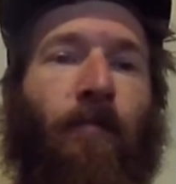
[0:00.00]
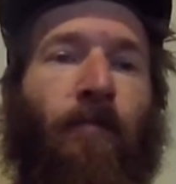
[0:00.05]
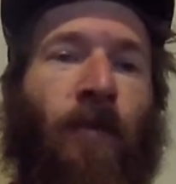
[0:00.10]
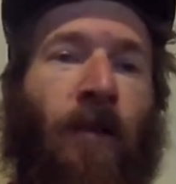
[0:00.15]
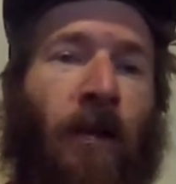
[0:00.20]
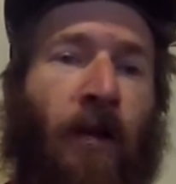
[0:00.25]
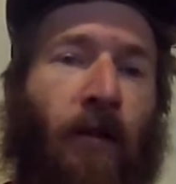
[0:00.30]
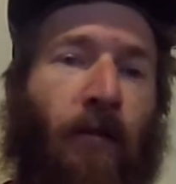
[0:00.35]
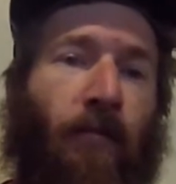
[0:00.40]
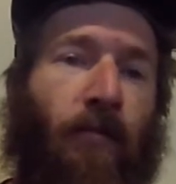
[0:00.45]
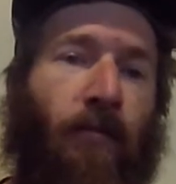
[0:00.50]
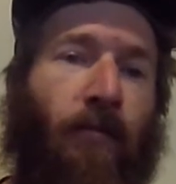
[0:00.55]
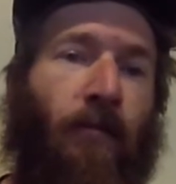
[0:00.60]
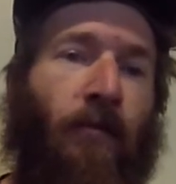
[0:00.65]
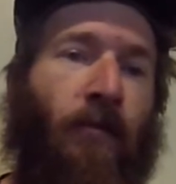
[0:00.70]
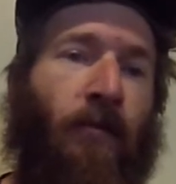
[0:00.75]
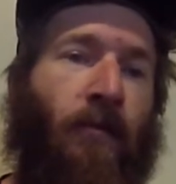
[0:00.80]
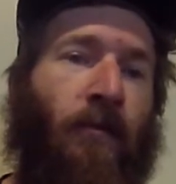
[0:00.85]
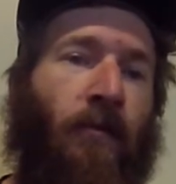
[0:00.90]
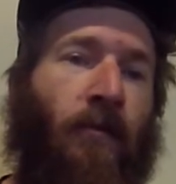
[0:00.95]
you know,
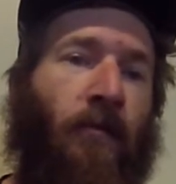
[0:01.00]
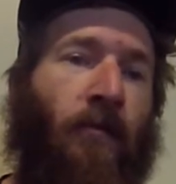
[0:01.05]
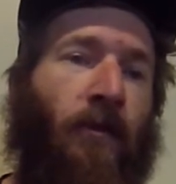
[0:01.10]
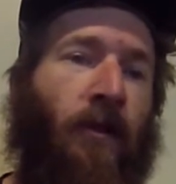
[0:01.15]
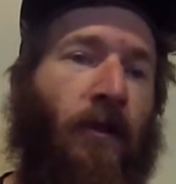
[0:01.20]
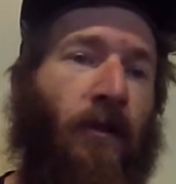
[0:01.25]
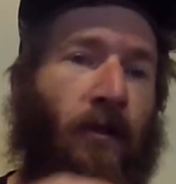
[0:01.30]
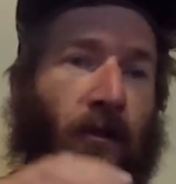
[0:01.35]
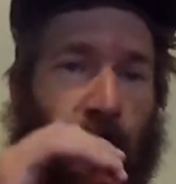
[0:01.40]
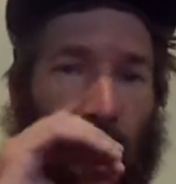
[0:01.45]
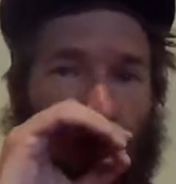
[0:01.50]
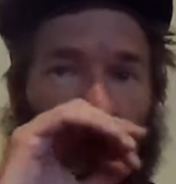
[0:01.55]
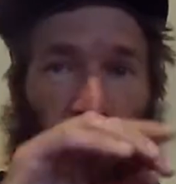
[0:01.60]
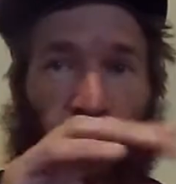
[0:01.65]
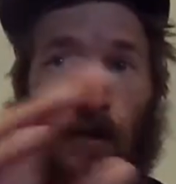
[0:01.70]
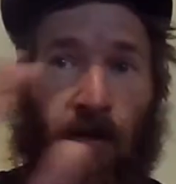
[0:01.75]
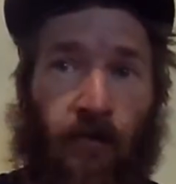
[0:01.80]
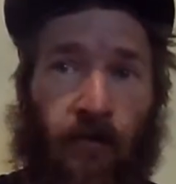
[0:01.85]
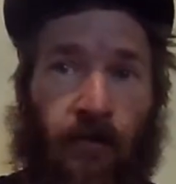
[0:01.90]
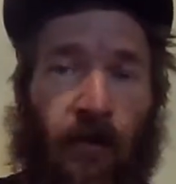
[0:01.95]
and you can
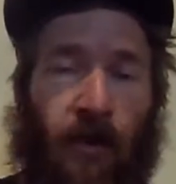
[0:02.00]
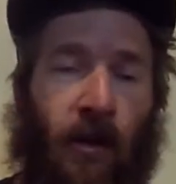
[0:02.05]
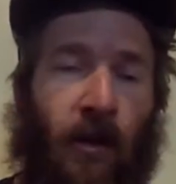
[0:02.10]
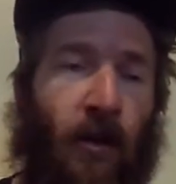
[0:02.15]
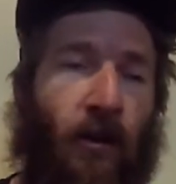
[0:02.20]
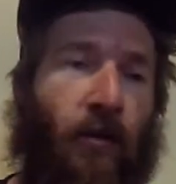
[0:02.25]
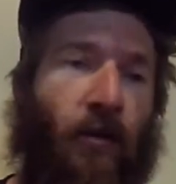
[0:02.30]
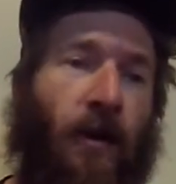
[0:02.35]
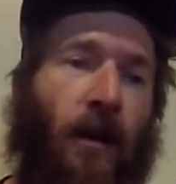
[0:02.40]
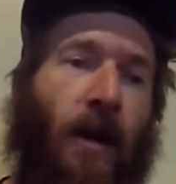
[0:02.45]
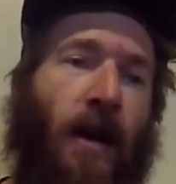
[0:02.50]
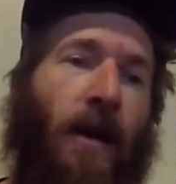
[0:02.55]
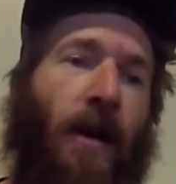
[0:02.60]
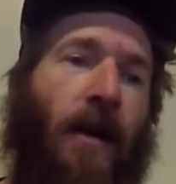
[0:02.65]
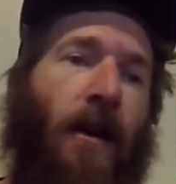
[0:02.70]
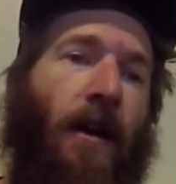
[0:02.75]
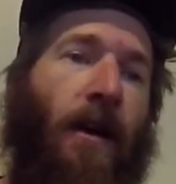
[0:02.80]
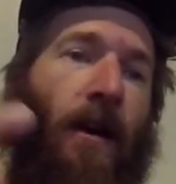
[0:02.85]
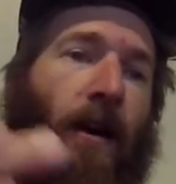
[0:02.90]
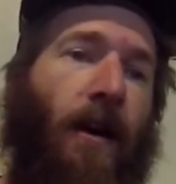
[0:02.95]
see in the video,
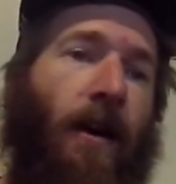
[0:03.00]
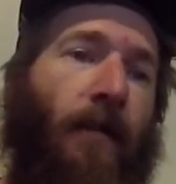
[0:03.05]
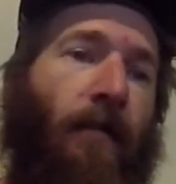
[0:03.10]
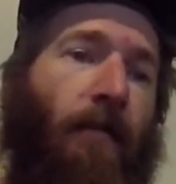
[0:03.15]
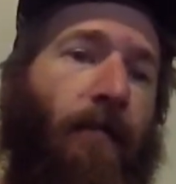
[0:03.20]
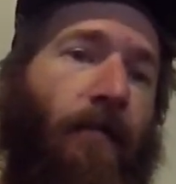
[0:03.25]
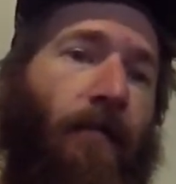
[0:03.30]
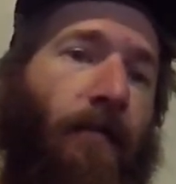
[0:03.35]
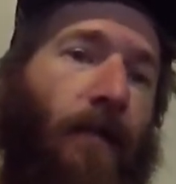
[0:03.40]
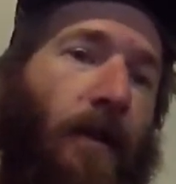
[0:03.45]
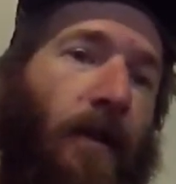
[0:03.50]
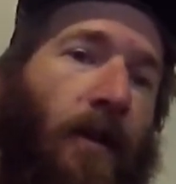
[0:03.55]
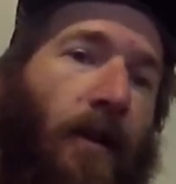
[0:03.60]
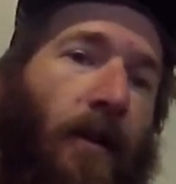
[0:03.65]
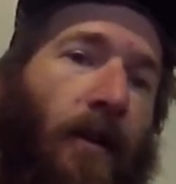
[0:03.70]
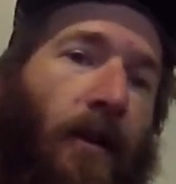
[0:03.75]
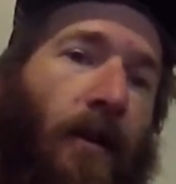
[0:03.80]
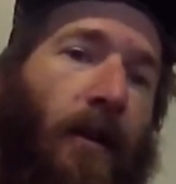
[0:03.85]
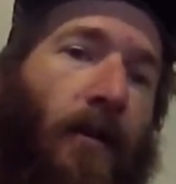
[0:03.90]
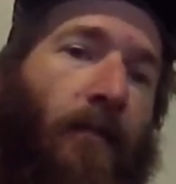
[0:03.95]

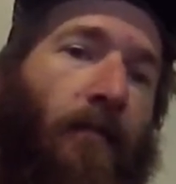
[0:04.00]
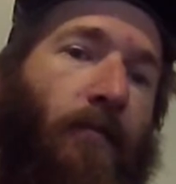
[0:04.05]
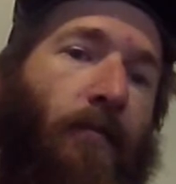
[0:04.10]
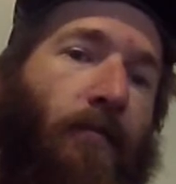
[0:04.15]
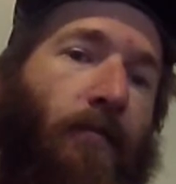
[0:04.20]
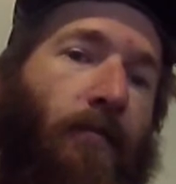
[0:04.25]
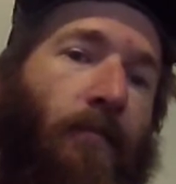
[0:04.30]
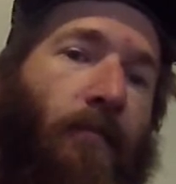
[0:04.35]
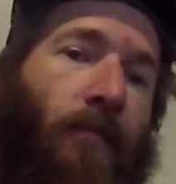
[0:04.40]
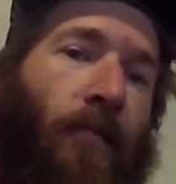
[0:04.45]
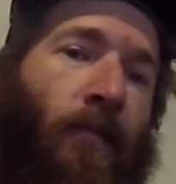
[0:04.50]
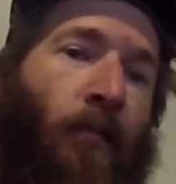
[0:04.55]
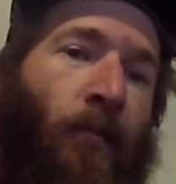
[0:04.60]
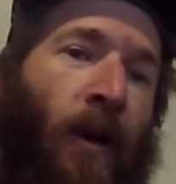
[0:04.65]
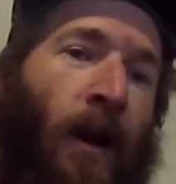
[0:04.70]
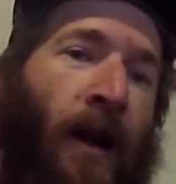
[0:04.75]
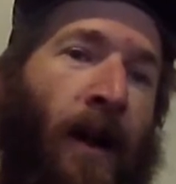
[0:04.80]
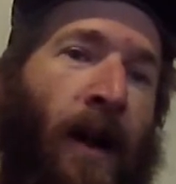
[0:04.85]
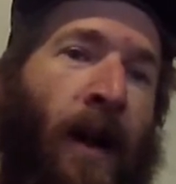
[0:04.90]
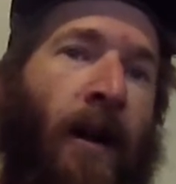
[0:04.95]
you know,
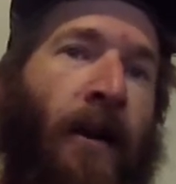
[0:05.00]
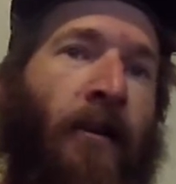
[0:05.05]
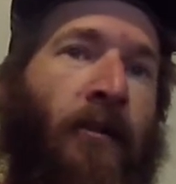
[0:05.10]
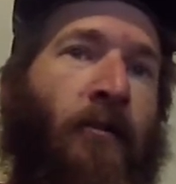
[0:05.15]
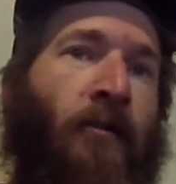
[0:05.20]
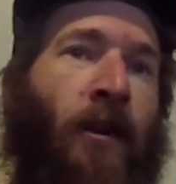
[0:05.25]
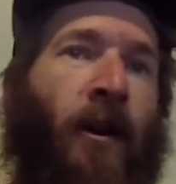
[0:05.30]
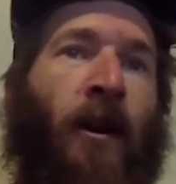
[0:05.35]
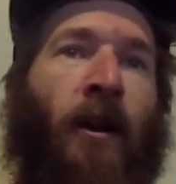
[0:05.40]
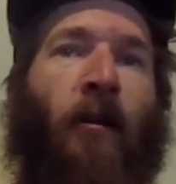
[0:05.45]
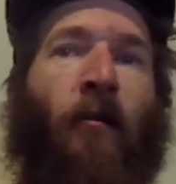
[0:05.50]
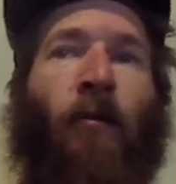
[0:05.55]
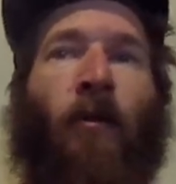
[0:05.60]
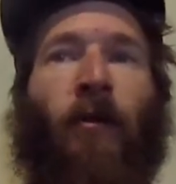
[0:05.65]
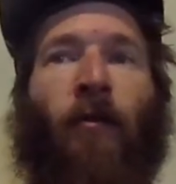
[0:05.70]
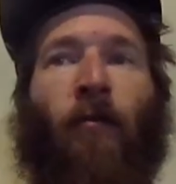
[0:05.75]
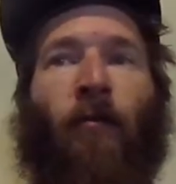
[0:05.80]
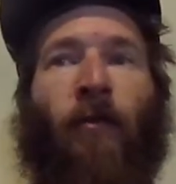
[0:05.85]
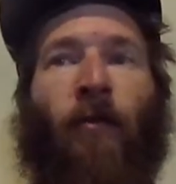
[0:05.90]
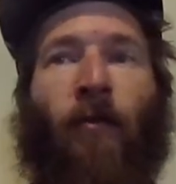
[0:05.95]
when I got into an area
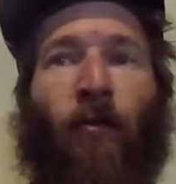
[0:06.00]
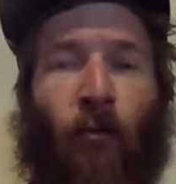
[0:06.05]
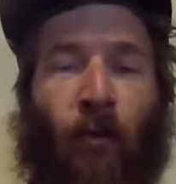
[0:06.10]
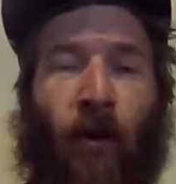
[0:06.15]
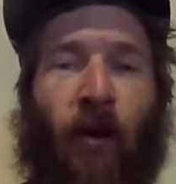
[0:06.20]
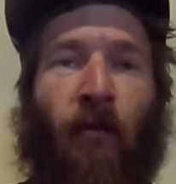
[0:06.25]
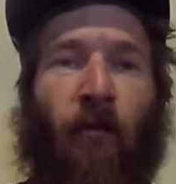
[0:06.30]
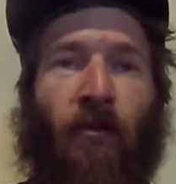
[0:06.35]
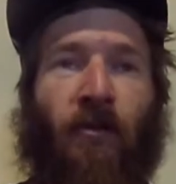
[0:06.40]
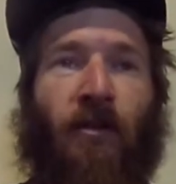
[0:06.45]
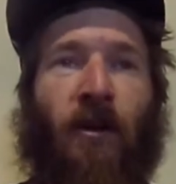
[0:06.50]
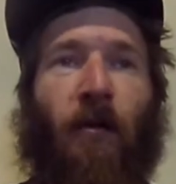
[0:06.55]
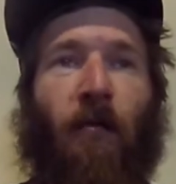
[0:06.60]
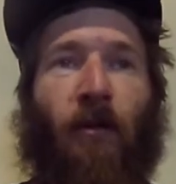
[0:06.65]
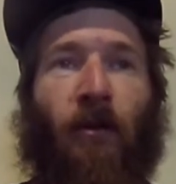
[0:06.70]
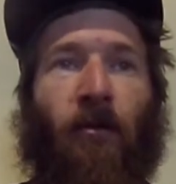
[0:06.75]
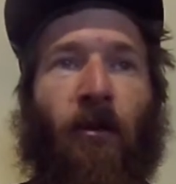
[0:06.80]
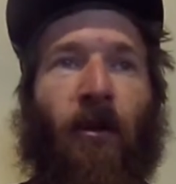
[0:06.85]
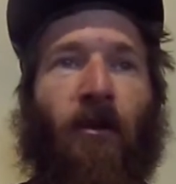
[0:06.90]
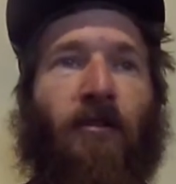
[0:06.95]
where the wind was
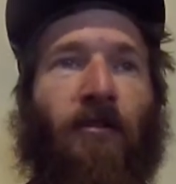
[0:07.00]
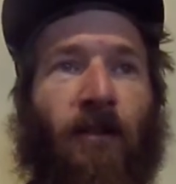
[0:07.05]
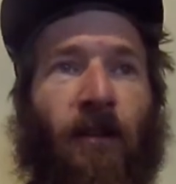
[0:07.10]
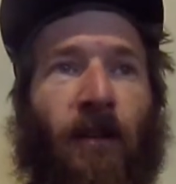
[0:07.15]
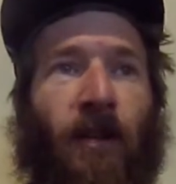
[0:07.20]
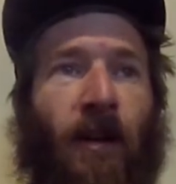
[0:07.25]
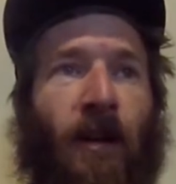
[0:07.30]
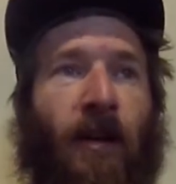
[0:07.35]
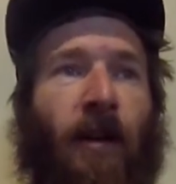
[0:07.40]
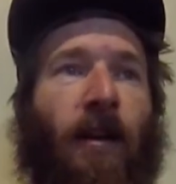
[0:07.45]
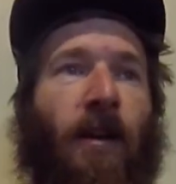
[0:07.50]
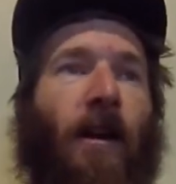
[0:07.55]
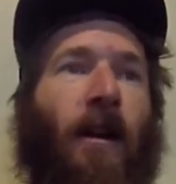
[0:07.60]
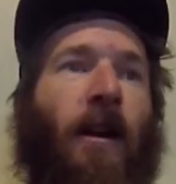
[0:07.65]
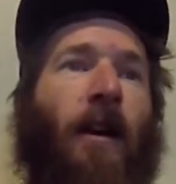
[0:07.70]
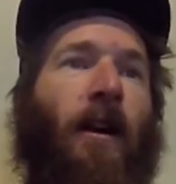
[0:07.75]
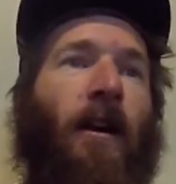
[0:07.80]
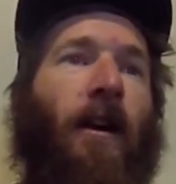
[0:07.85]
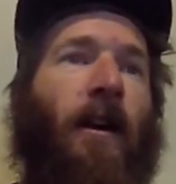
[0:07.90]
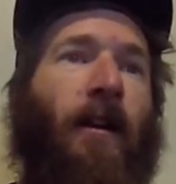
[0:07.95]
coming across the lake,
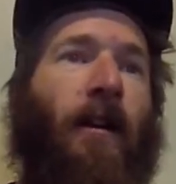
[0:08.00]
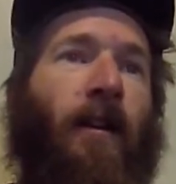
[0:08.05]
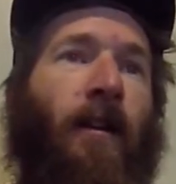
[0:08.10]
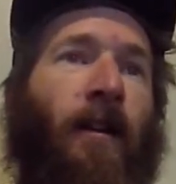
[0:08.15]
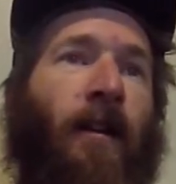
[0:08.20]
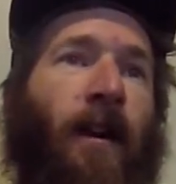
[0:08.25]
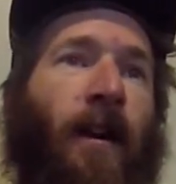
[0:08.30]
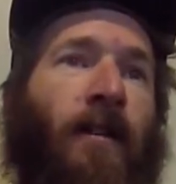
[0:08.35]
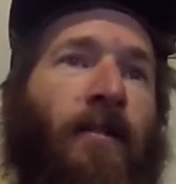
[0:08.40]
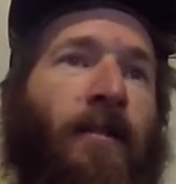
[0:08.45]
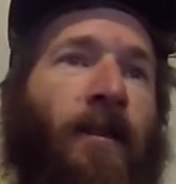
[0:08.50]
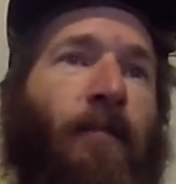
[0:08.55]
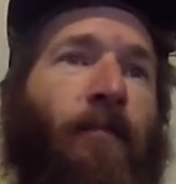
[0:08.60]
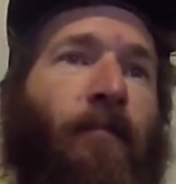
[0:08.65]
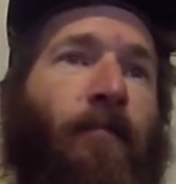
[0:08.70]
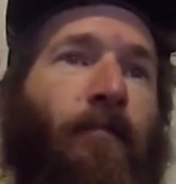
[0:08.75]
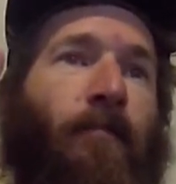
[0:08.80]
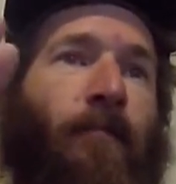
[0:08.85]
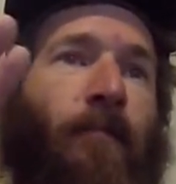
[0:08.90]
and as I'm